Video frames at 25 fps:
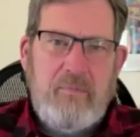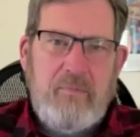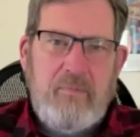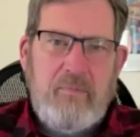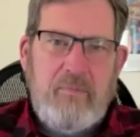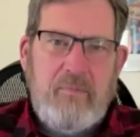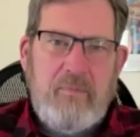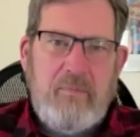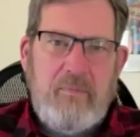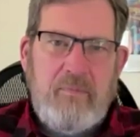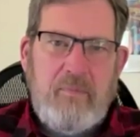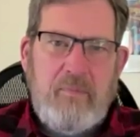
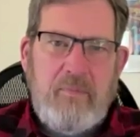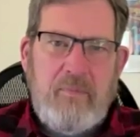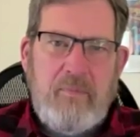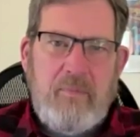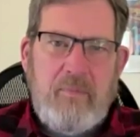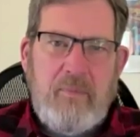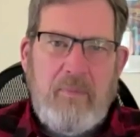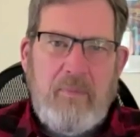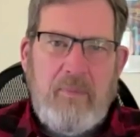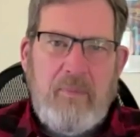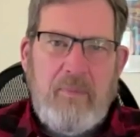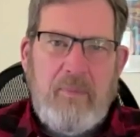
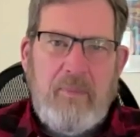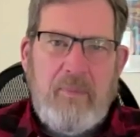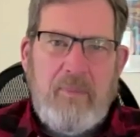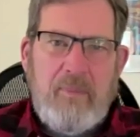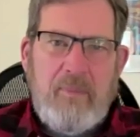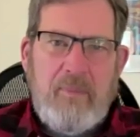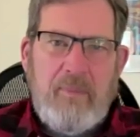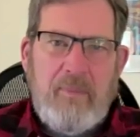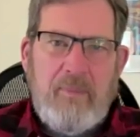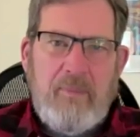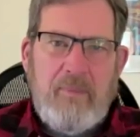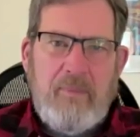
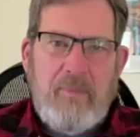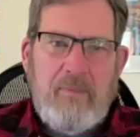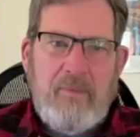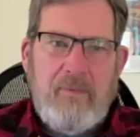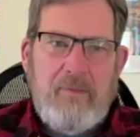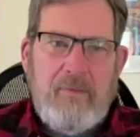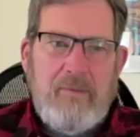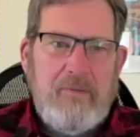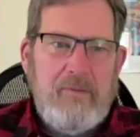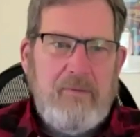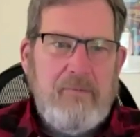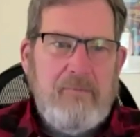
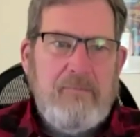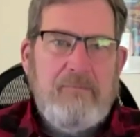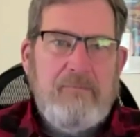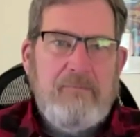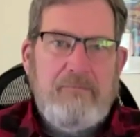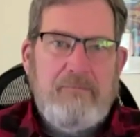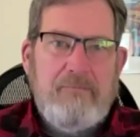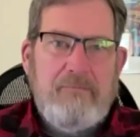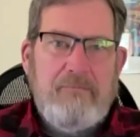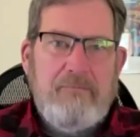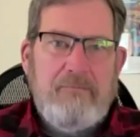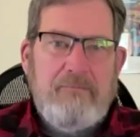
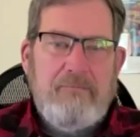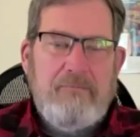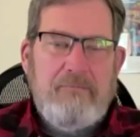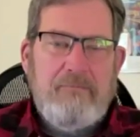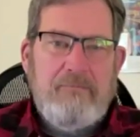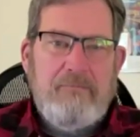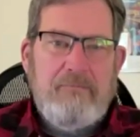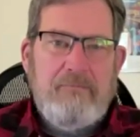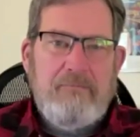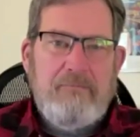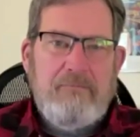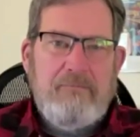
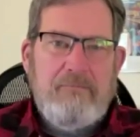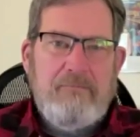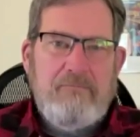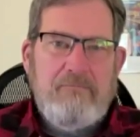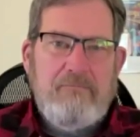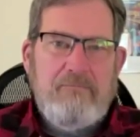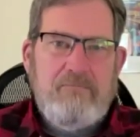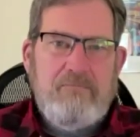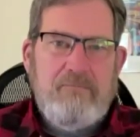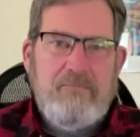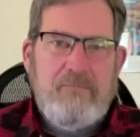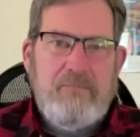
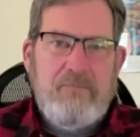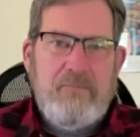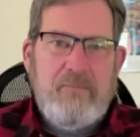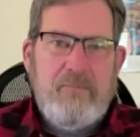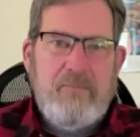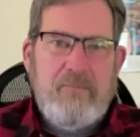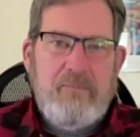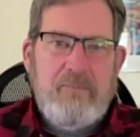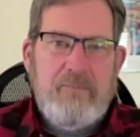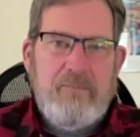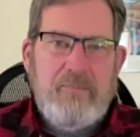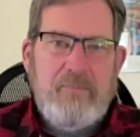
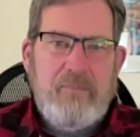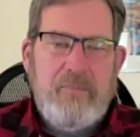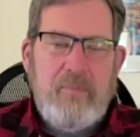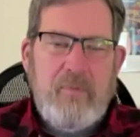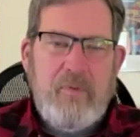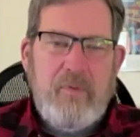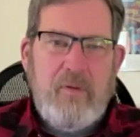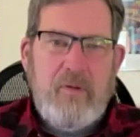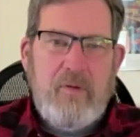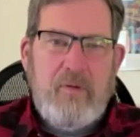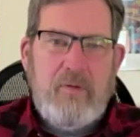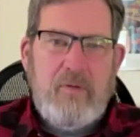
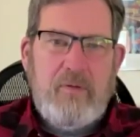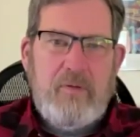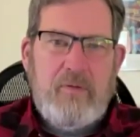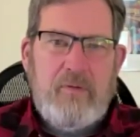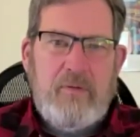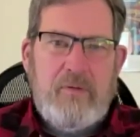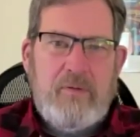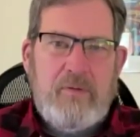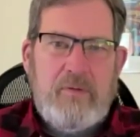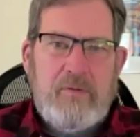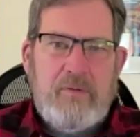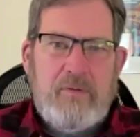
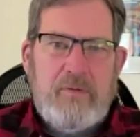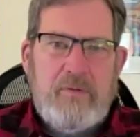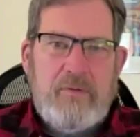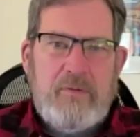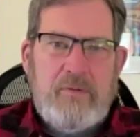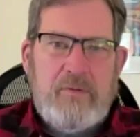(not speaking)